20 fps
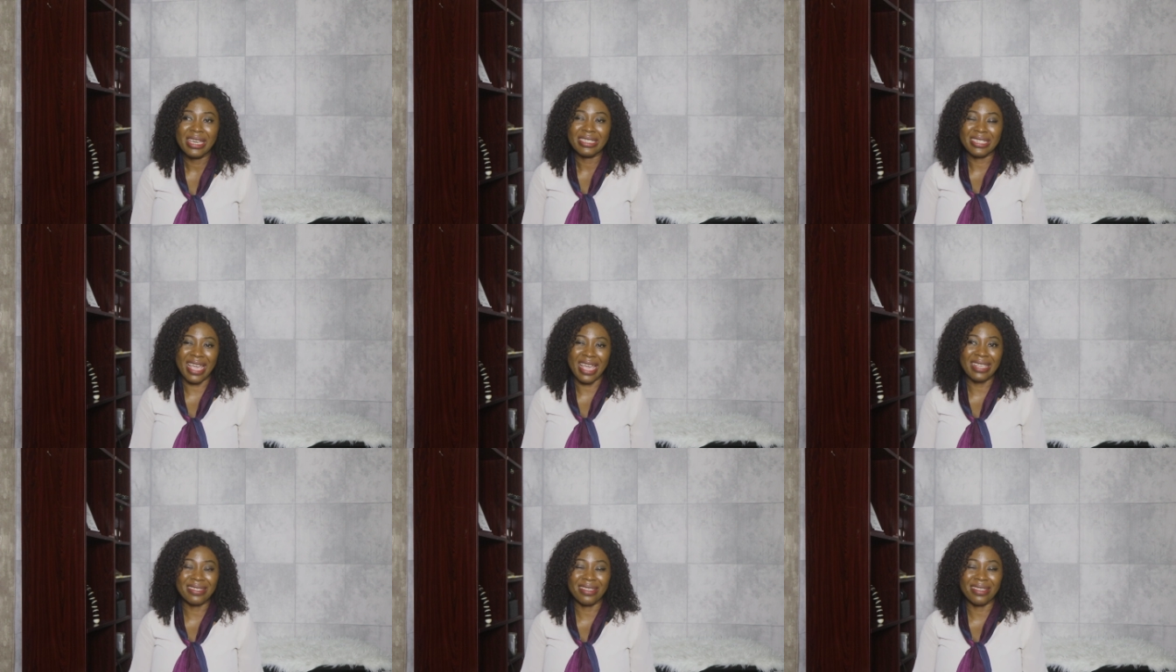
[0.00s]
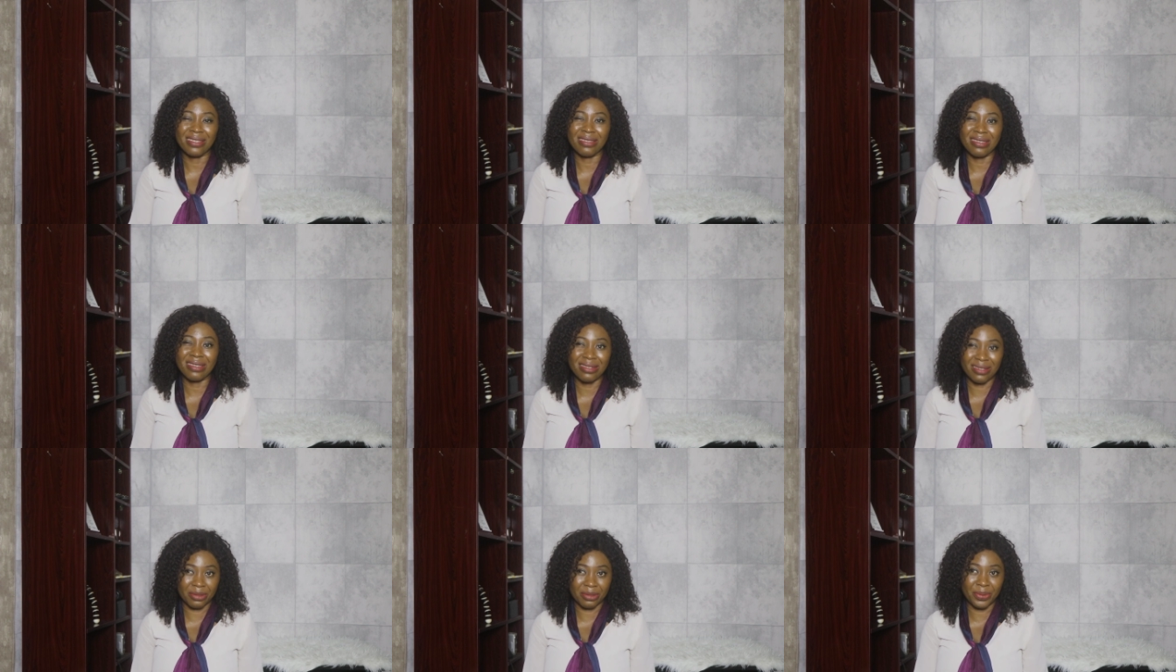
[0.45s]
She has a
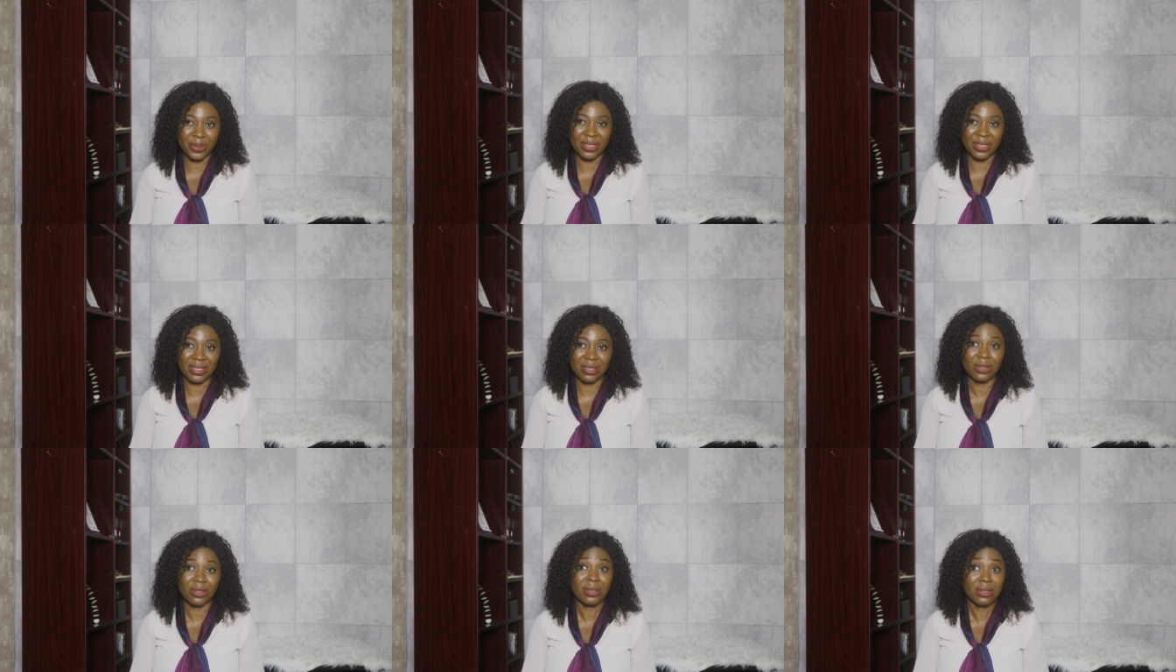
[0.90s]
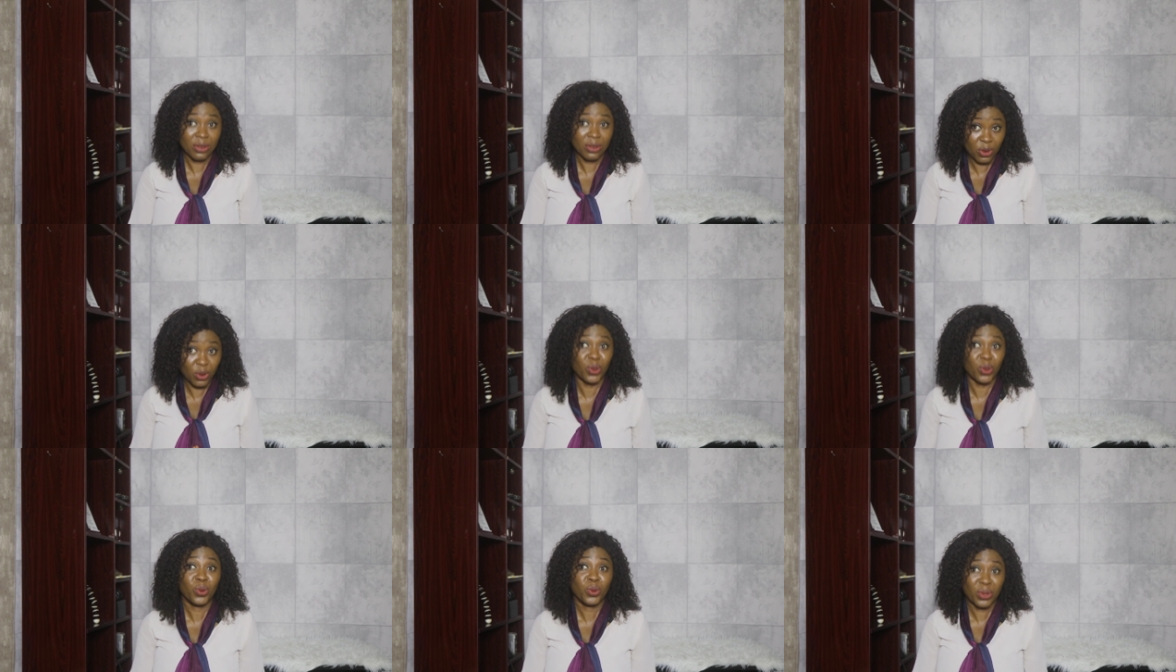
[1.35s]
script
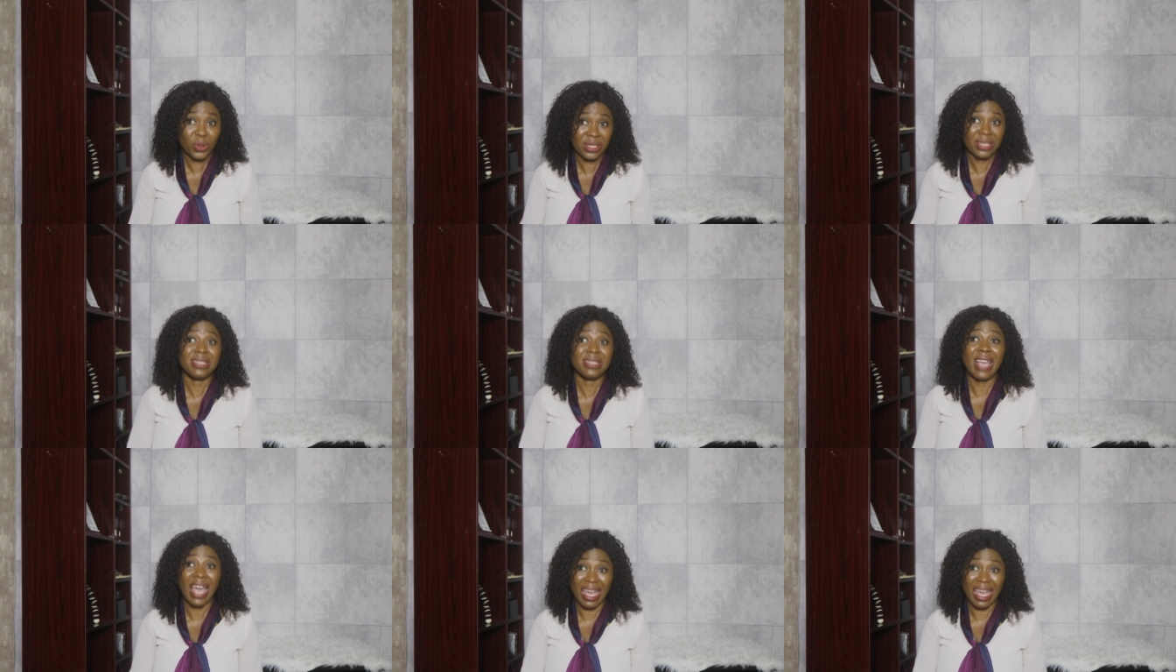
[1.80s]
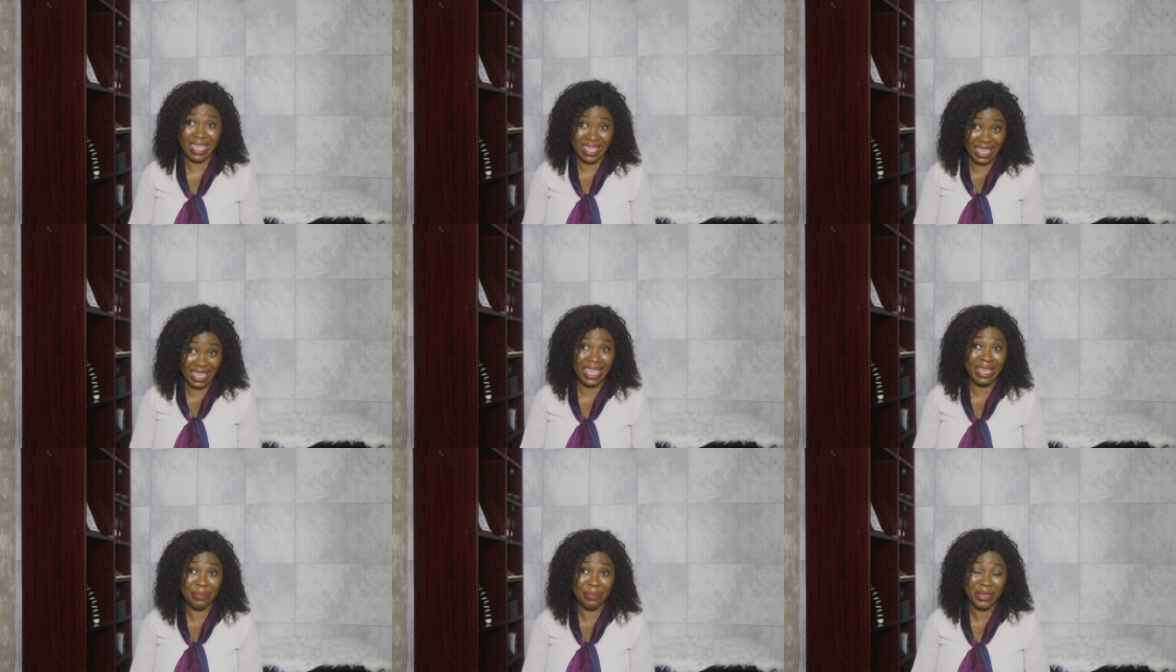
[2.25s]
to this her
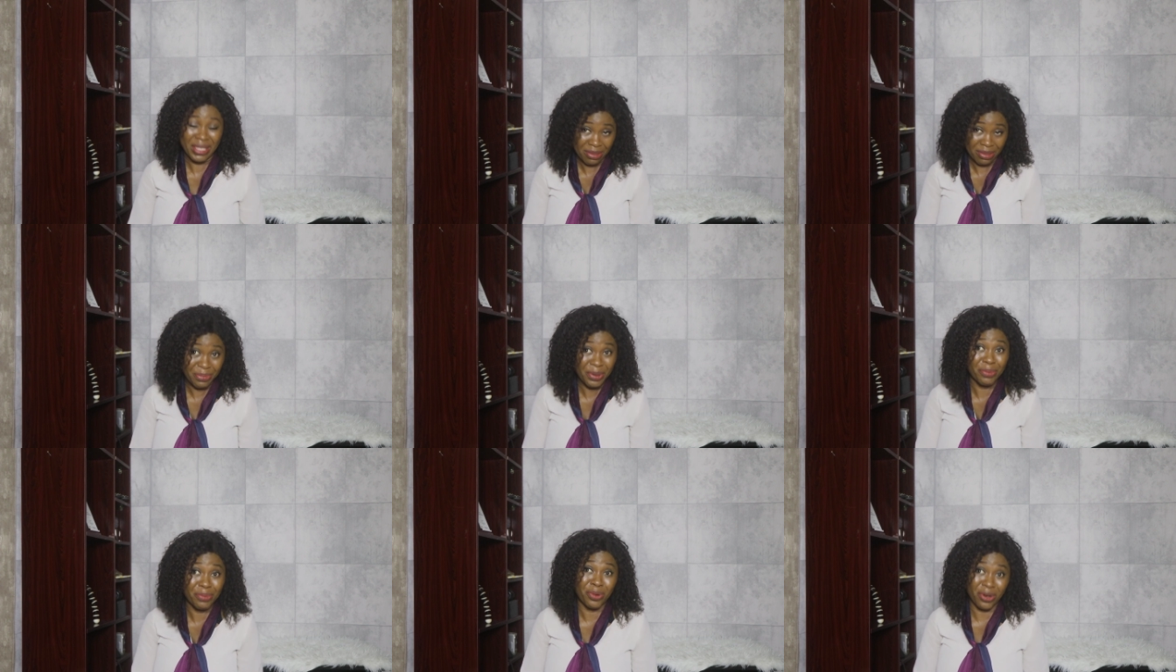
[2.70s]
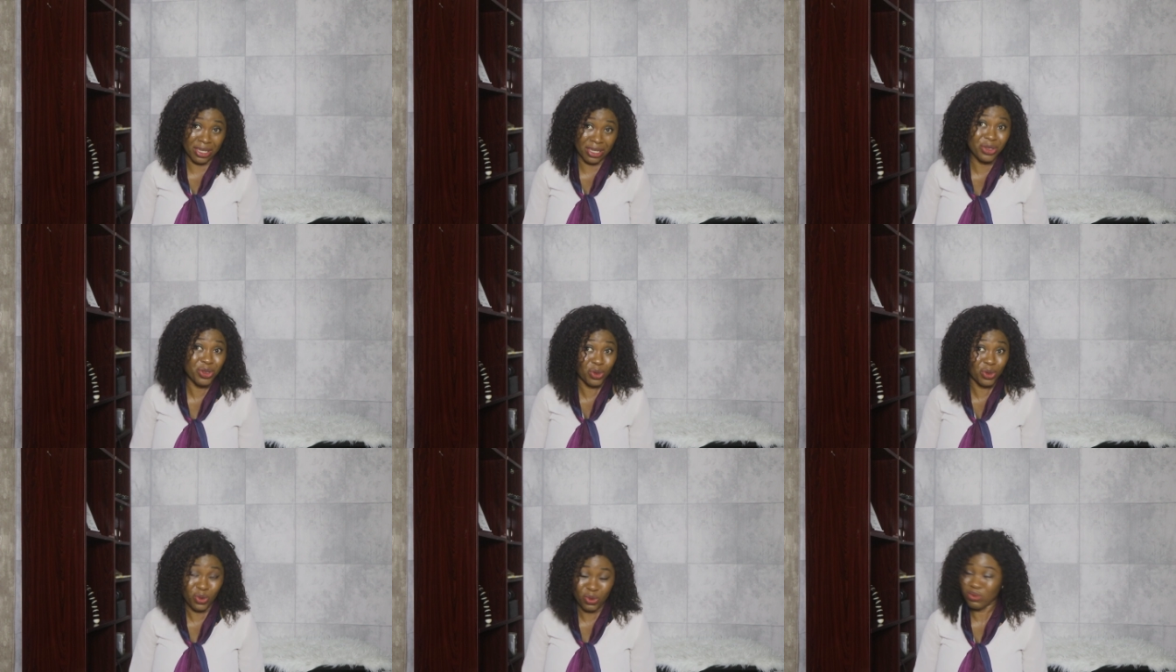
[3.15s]
game in the Big Brother
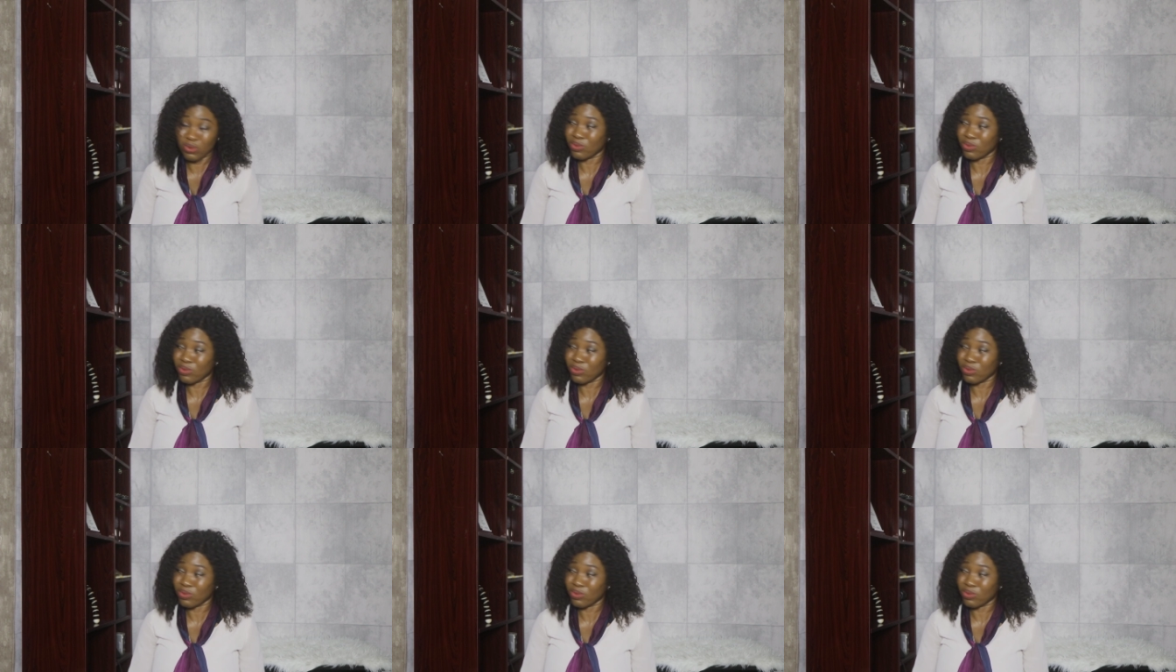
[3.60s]
show.